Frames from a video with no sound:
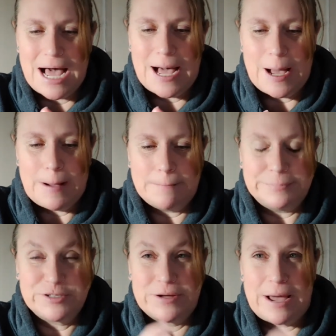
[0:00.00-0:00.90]
Um,
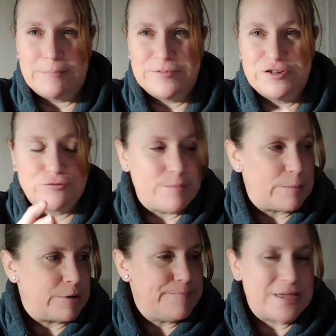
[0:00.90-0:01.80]
so yeah, just
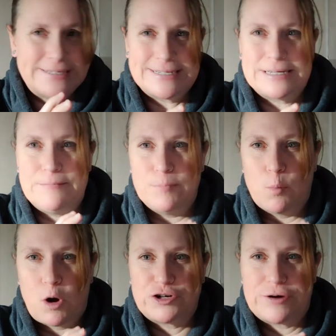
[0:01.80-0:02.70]
remember, as I said,
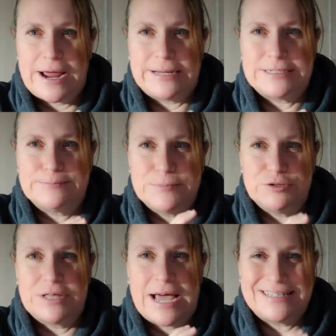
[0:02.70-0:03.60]
wash your hands,
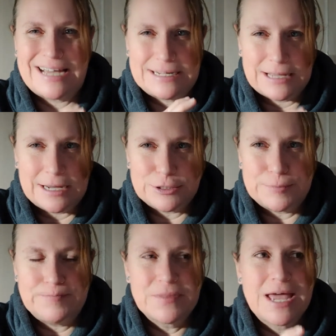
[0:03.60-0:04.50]
use the hand
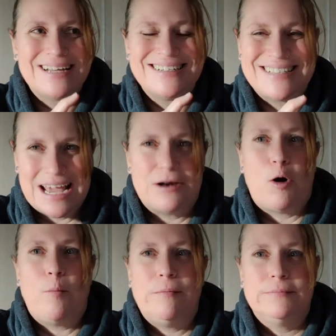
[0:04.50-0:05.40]
sanitizer, stay at
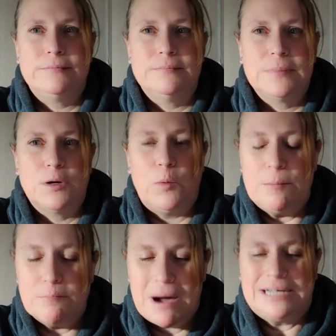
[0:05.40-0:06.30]
home.
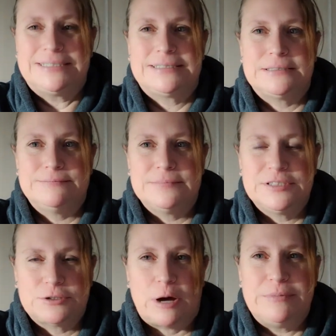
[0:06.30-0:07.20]
We must
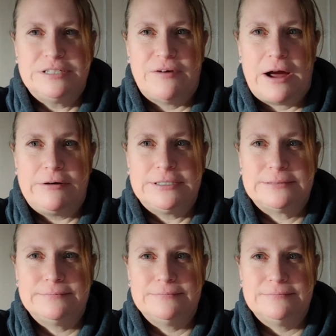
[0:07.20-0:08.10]
stop this
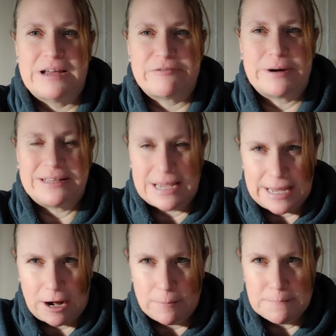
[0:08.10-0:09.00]
virus. Everybody
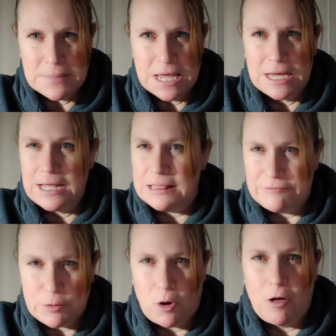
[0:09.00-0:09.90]
take care. I
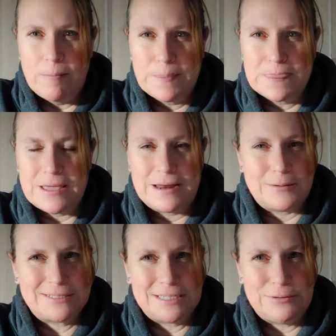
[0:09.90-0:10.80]
love you all, and
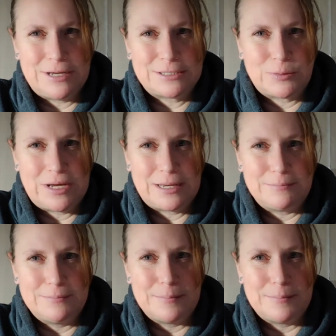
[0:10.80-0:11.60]
I'll see you next week.